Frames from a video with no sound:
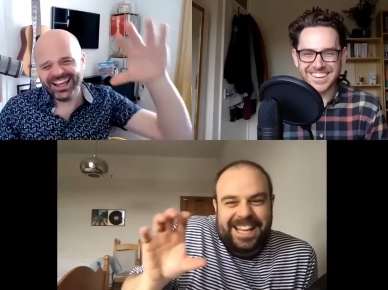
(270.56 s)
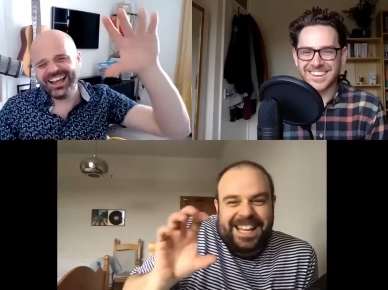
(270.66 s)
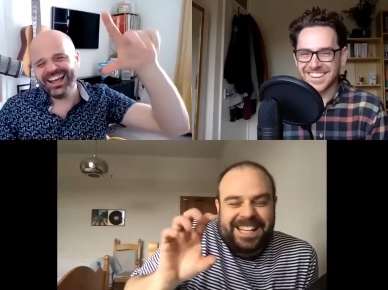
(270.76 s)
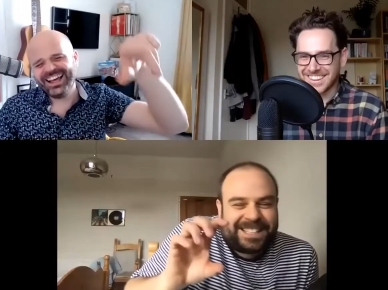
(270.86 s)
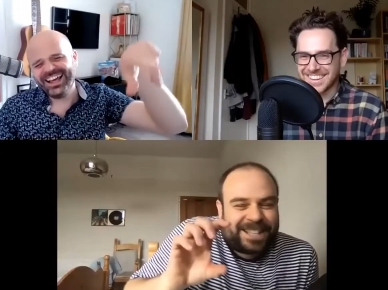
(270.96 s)

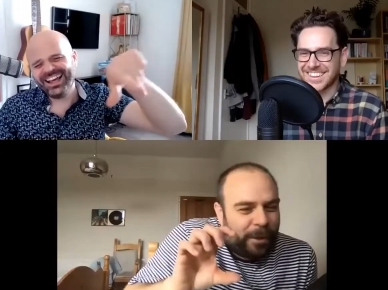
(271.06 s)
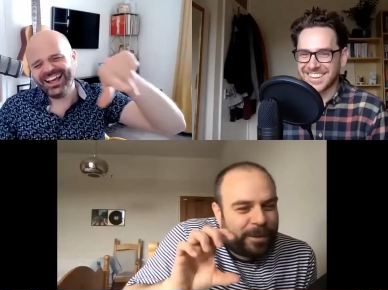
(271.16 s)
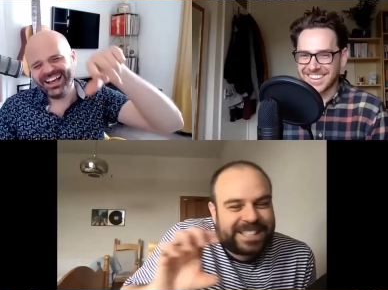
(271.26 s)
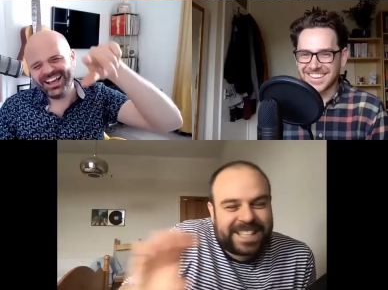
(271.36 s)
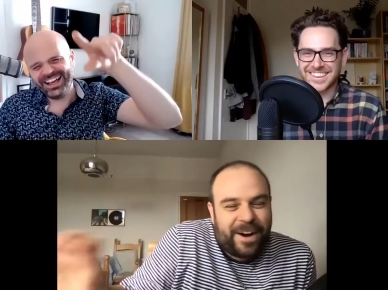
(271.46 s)
Speaker 1: he's
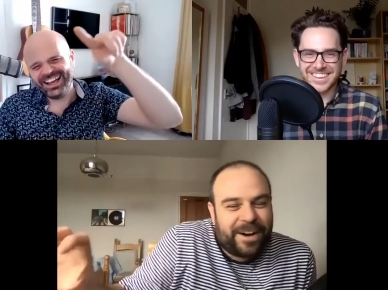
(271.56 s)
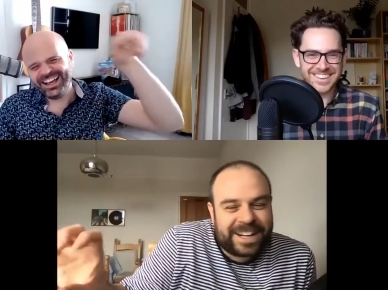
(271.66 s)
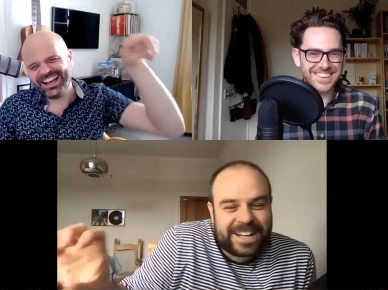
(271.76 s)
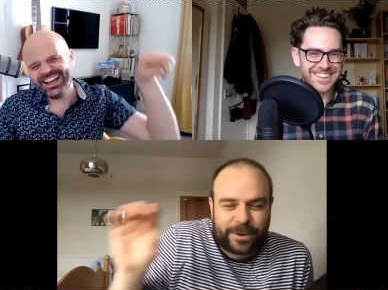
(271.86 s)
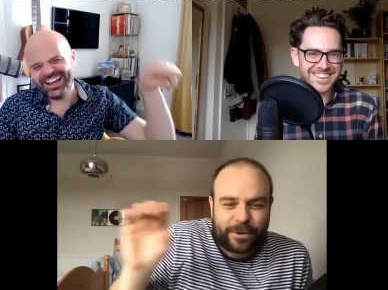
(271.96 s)
always got a
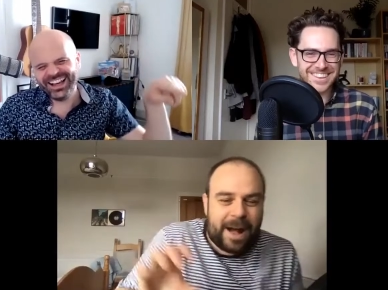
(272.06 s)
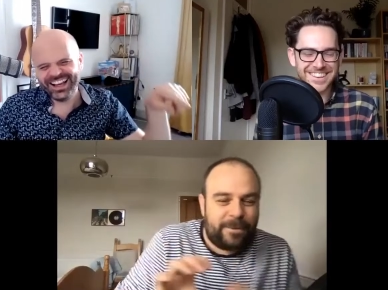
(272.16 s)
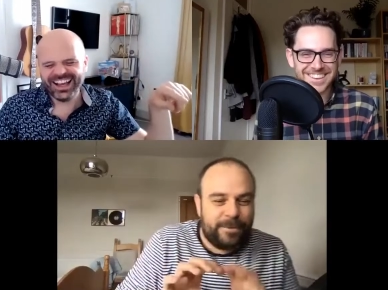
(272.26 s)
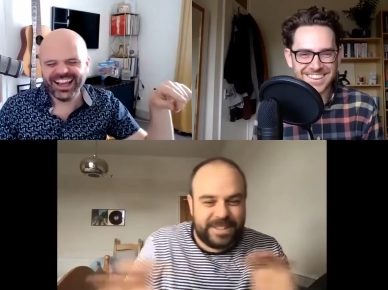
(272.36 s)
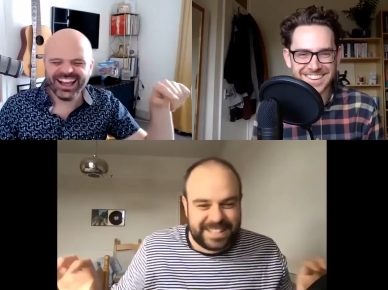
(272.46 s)

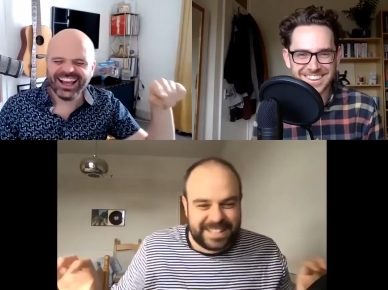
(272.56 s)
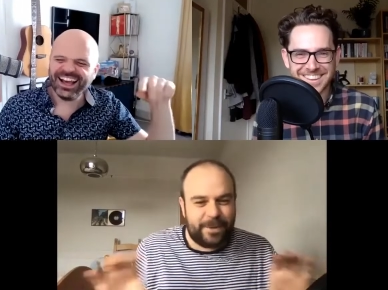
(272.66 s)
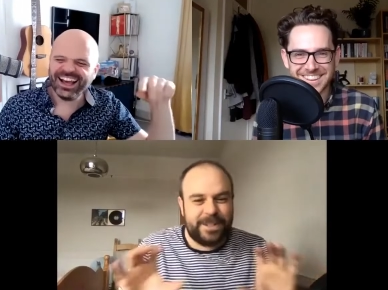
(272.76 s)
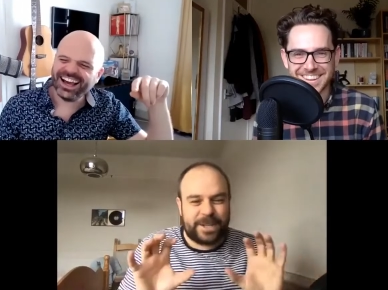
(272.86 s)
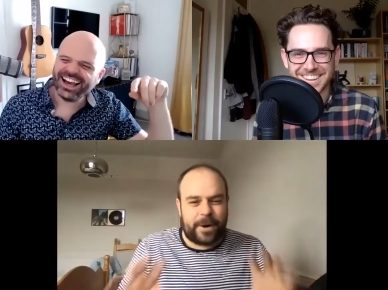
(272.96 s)
ground. He's
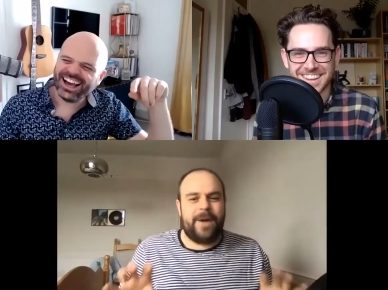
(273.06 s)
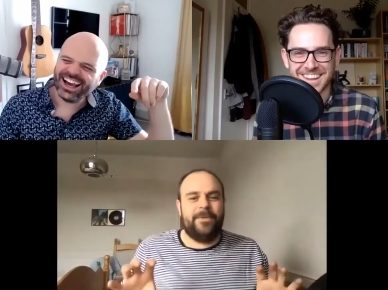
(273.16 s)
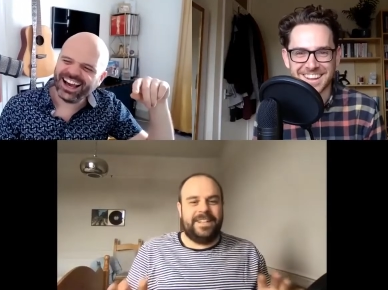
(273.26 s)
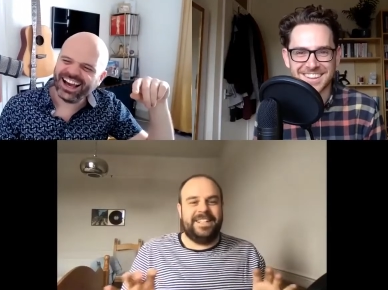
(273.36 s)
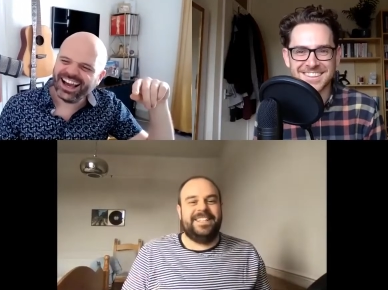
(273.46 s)
always
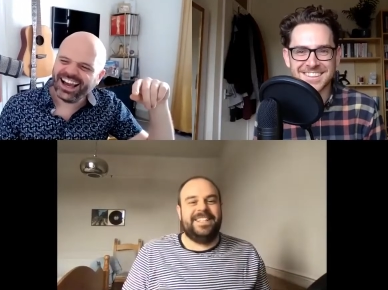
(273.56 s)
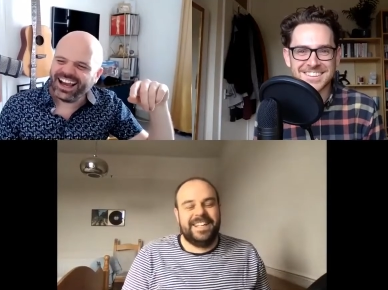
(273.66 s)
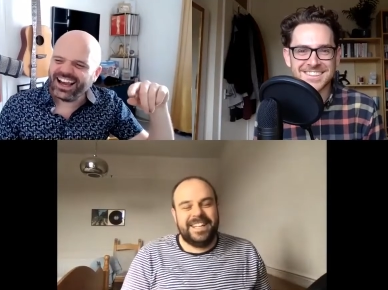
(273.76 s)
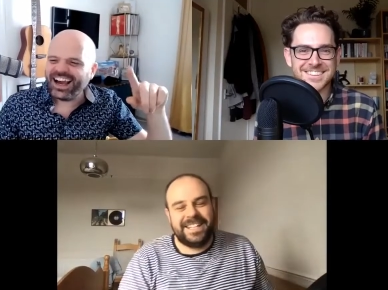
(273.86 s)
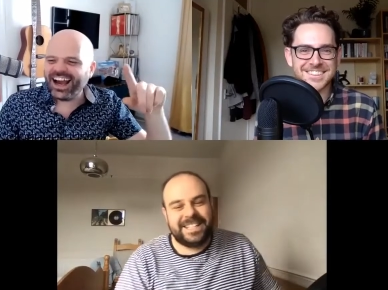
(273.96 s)
grounded. Yeah.
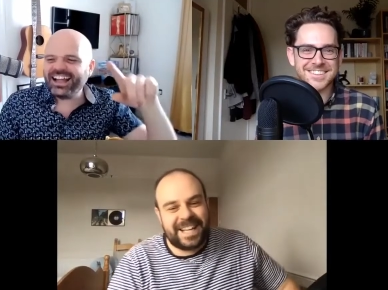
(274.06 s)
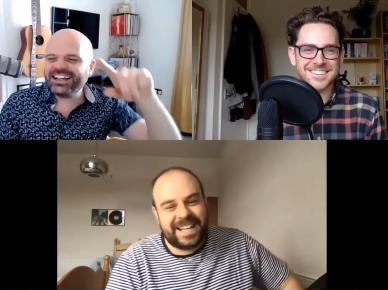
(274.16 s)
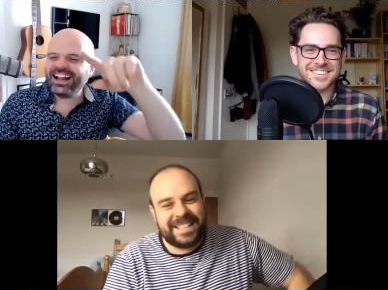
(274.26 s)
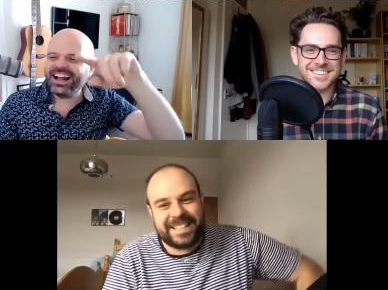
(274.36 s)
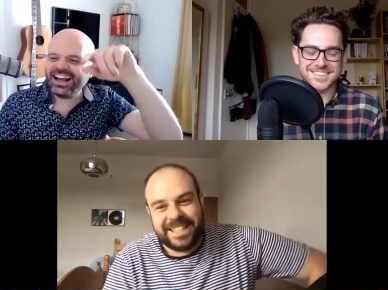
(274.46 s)
It's
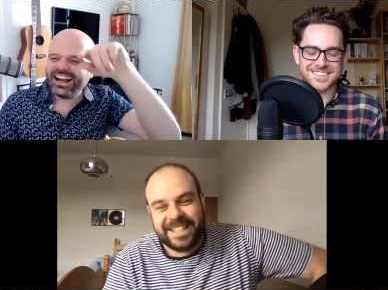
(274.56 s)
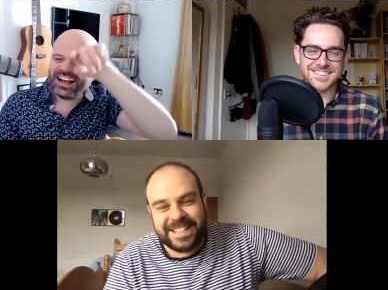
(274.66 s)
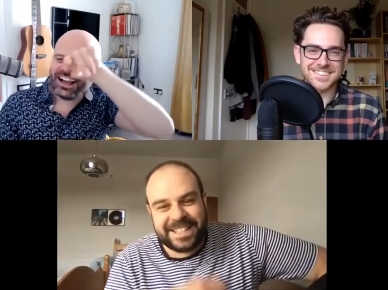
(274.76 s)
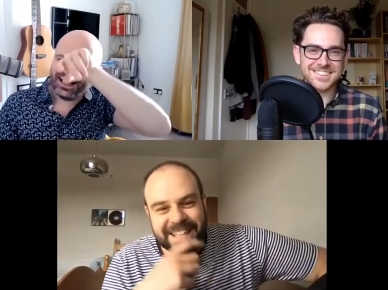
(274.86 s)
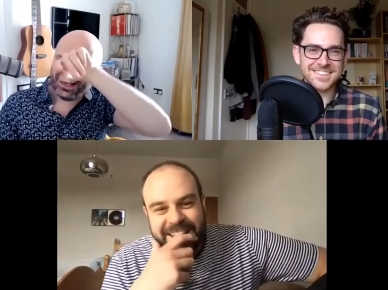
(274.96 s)
nice to
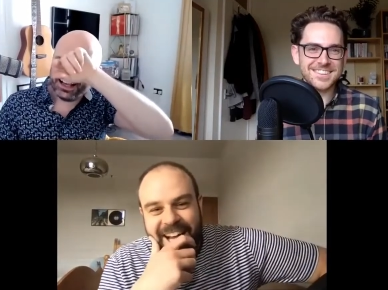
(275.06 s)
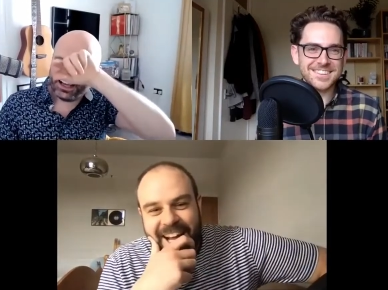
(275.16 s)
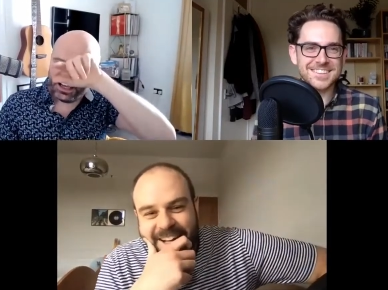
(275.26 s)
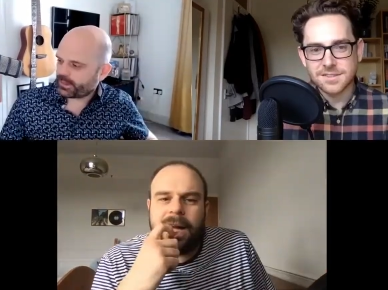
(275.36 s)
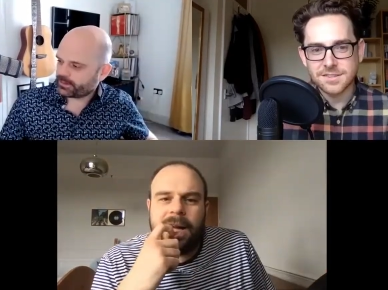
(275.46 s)
see
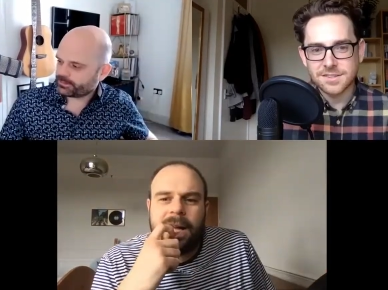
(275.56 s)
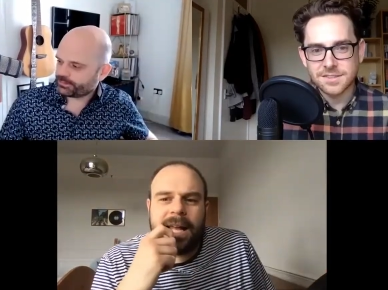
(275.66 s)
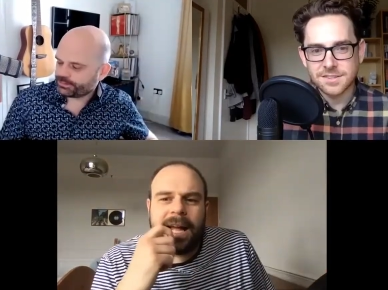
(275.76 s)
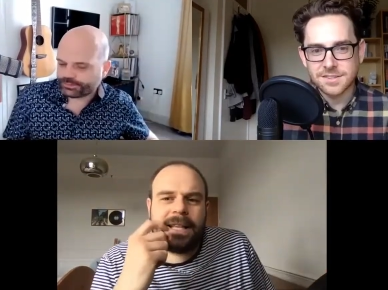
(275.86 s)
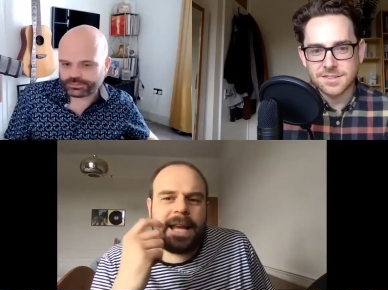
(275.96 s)
that. I
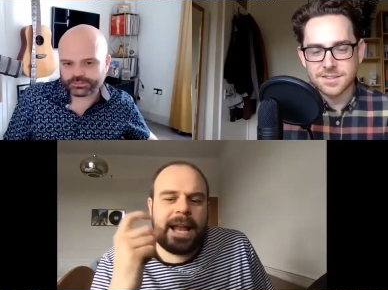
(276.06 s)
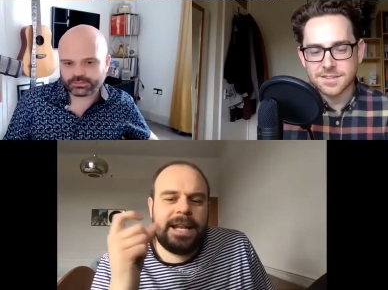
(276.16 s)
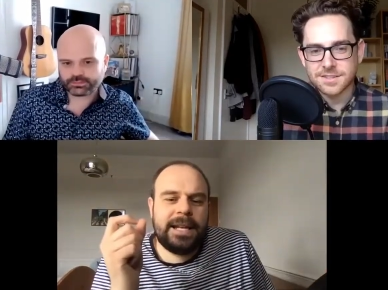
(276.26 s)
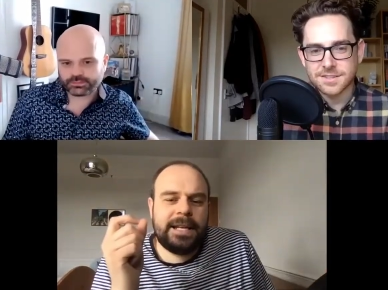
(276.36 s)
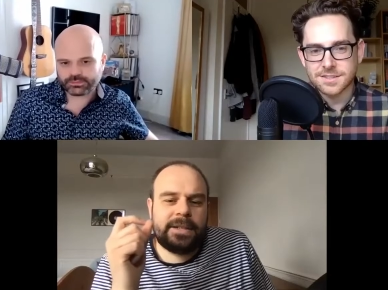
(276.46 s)
like the
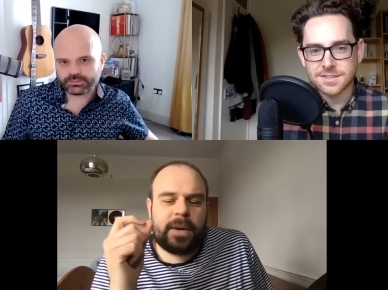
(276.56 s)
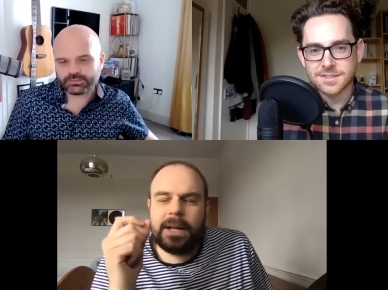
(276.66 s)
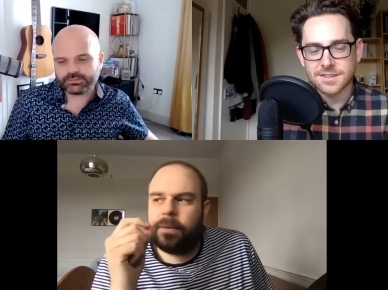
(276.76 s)
ending as well,